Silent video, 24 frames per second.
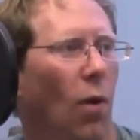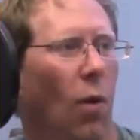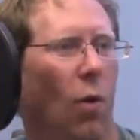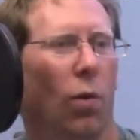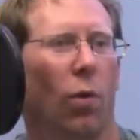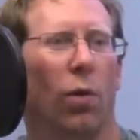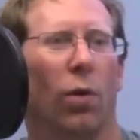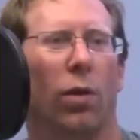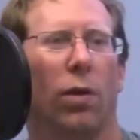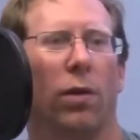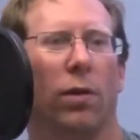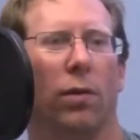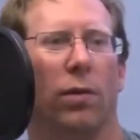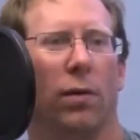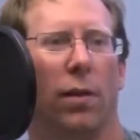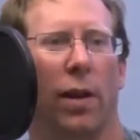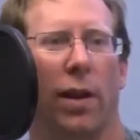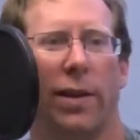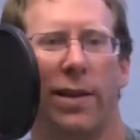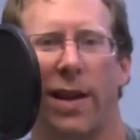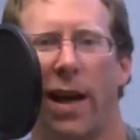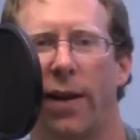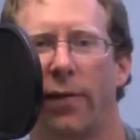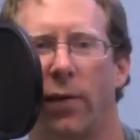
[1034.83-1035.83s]
or
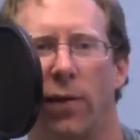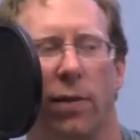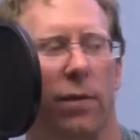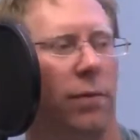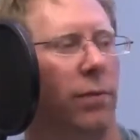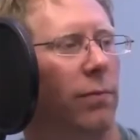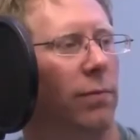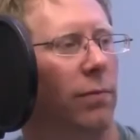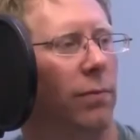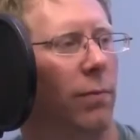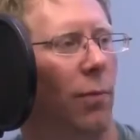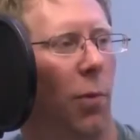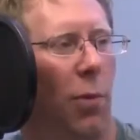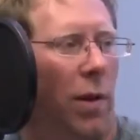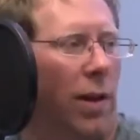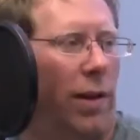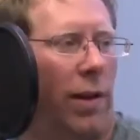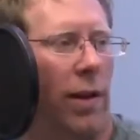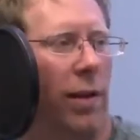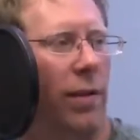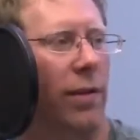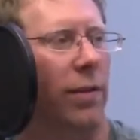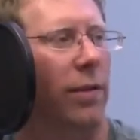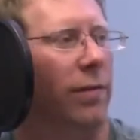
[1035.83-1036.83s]
a tavern, one or
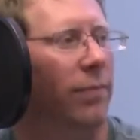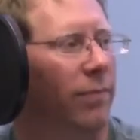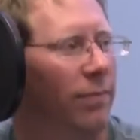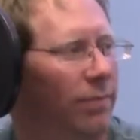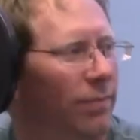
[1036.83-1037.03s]
the other.